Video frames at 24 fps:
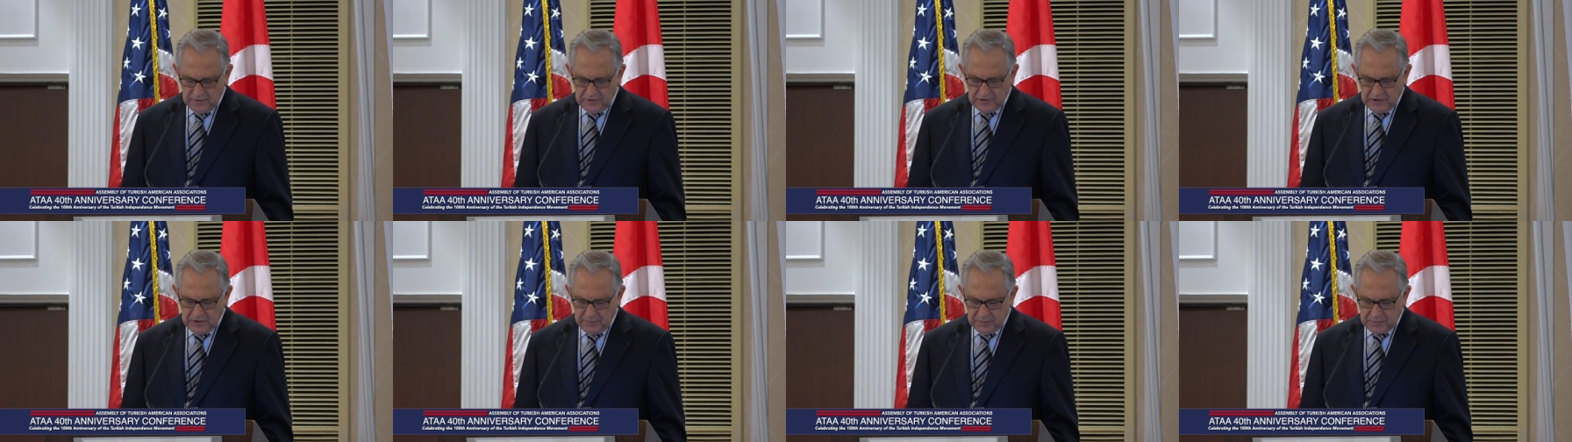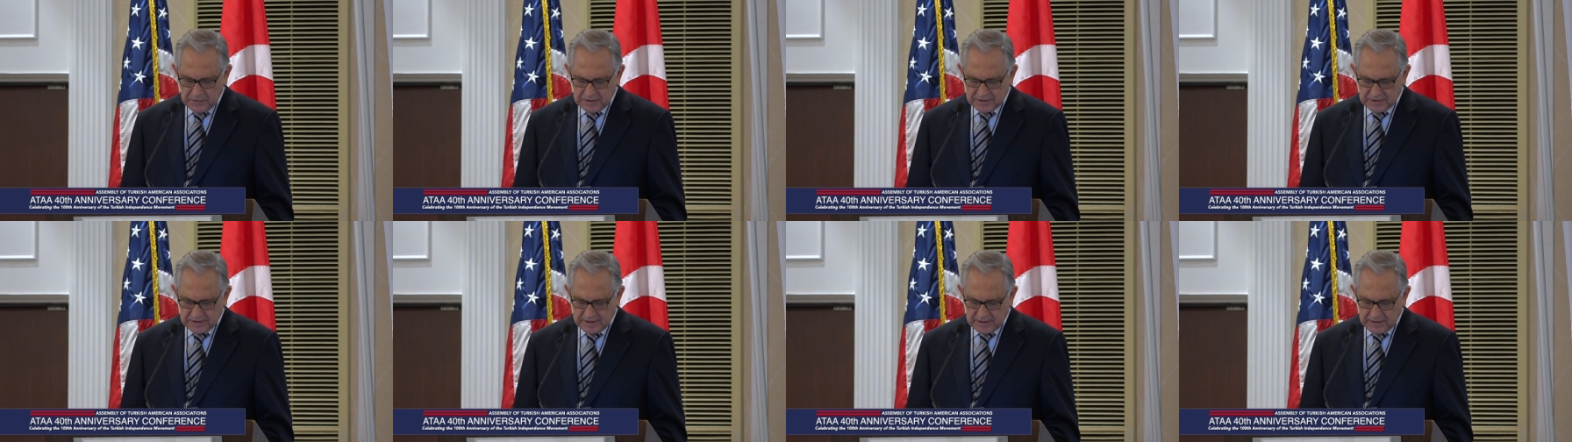
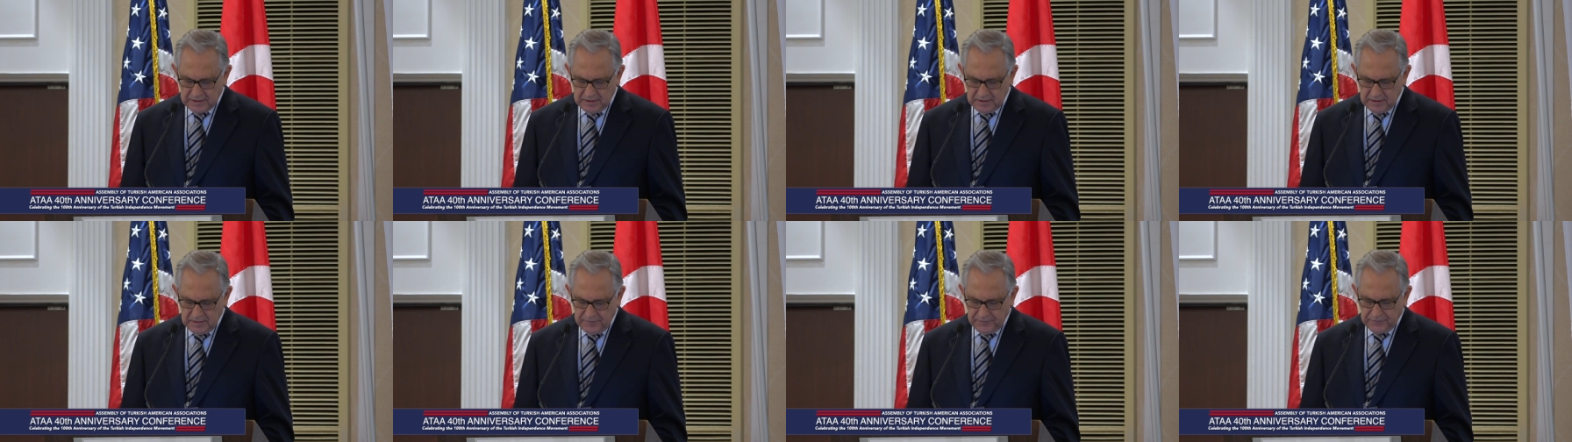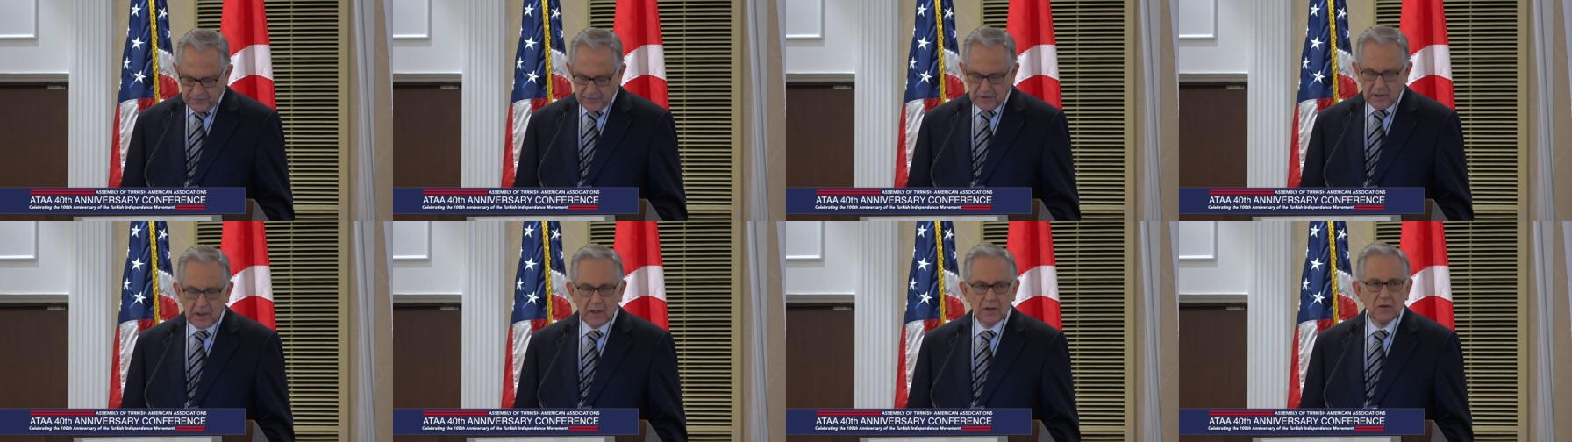represent
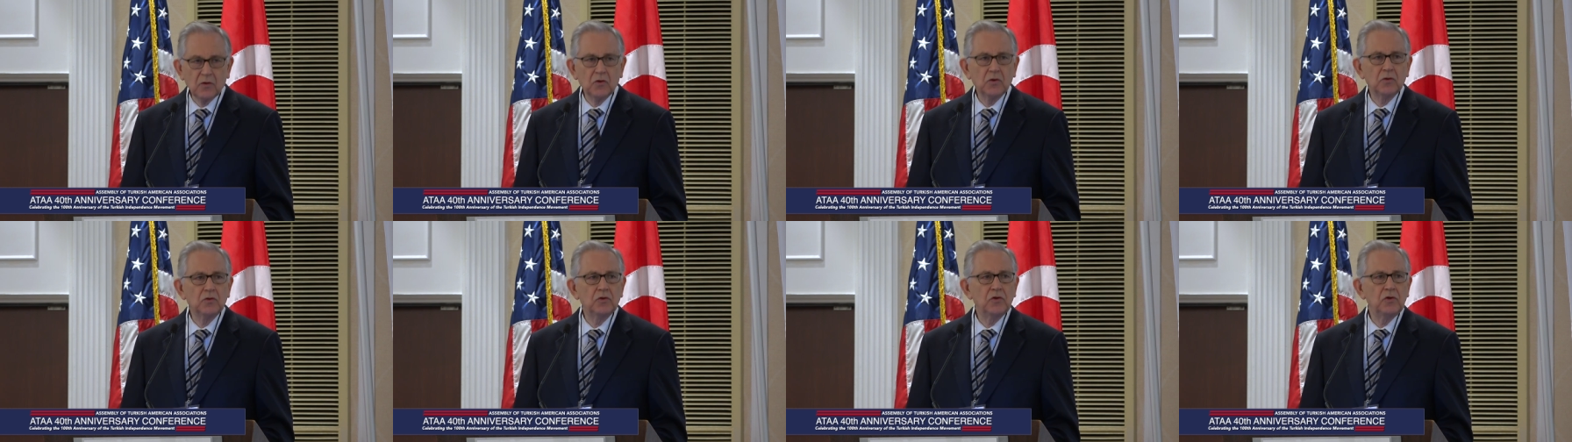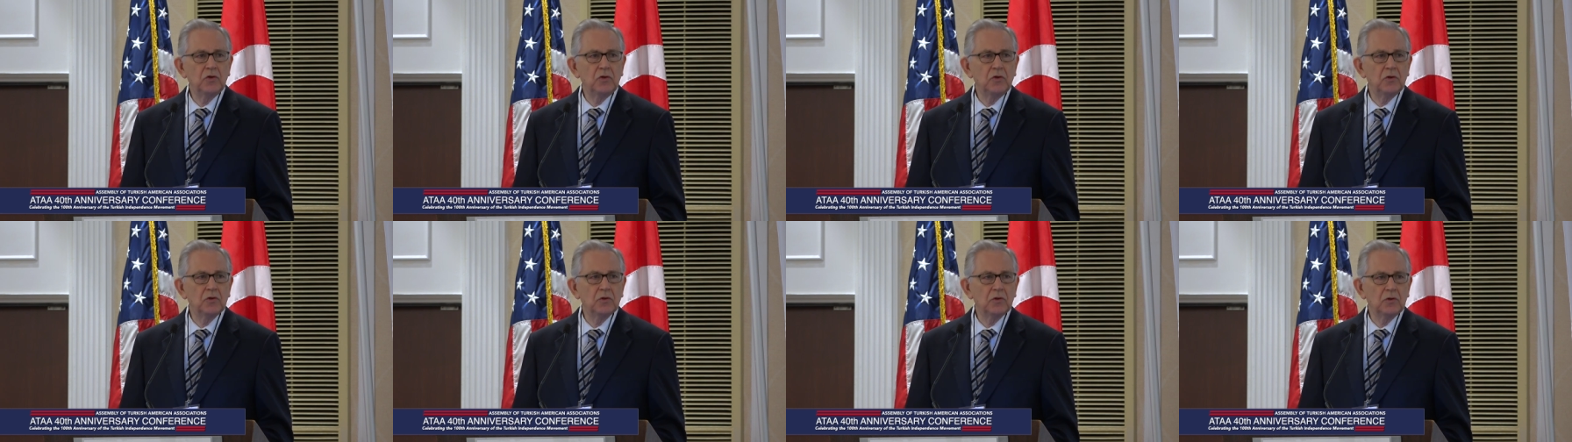and
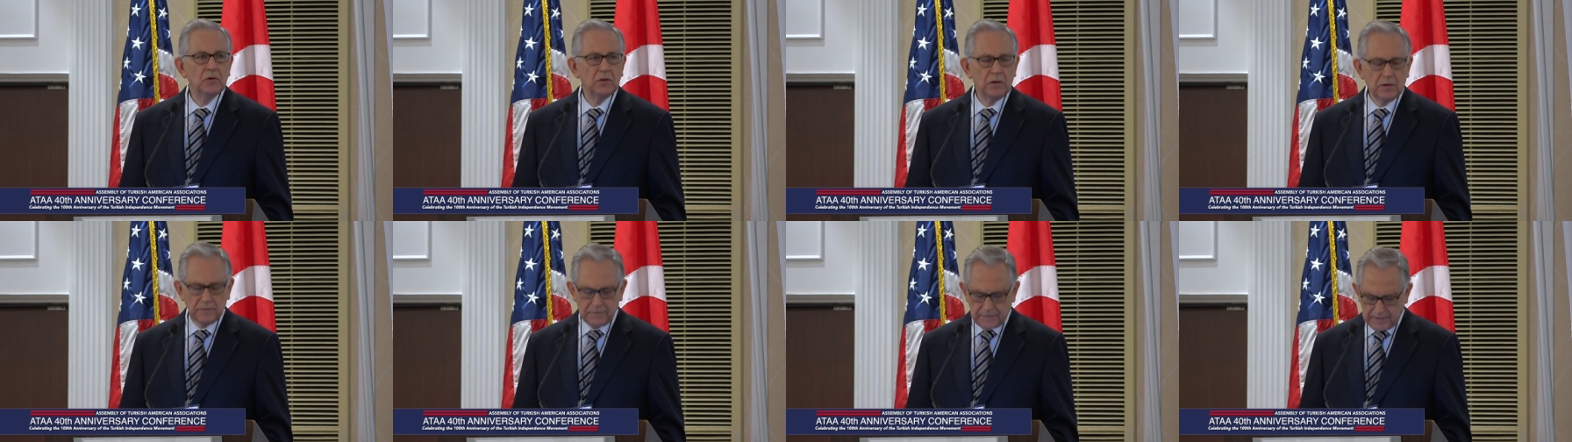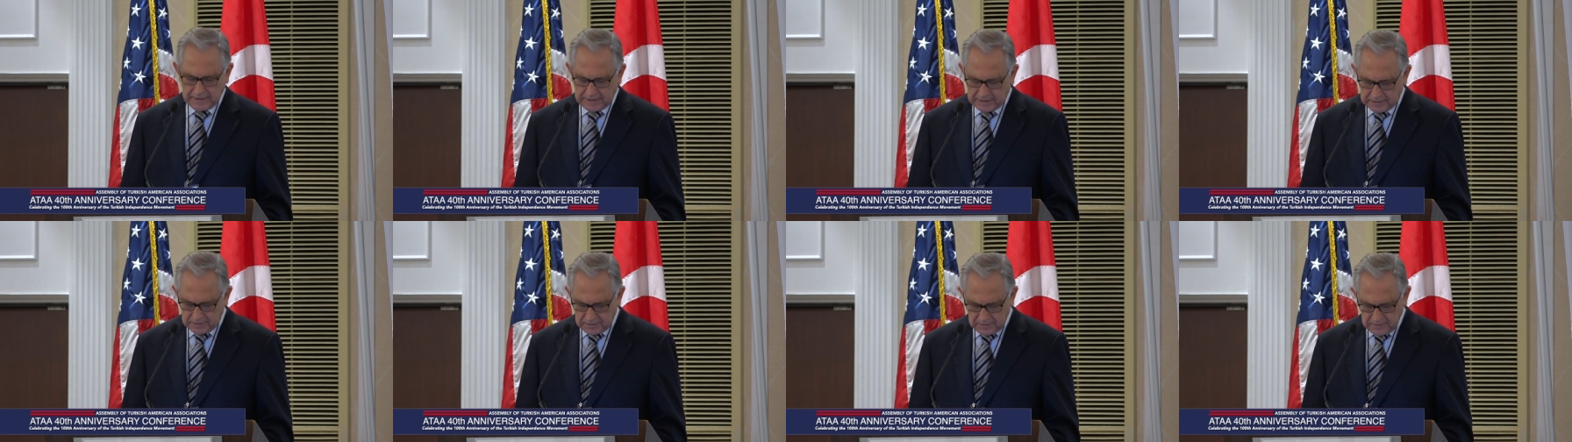continue to
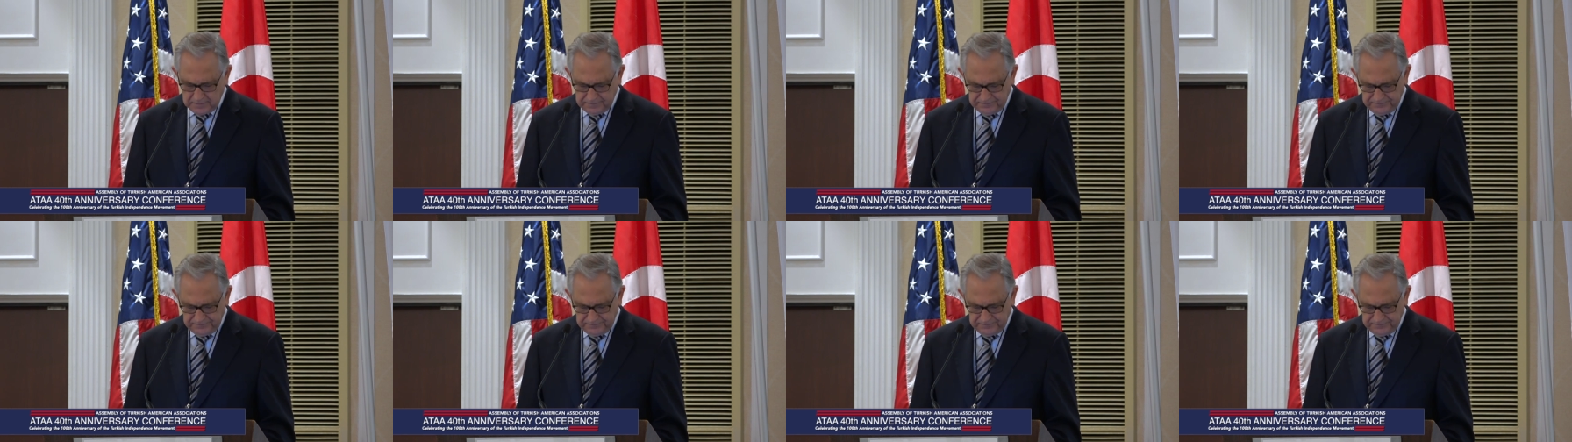defend.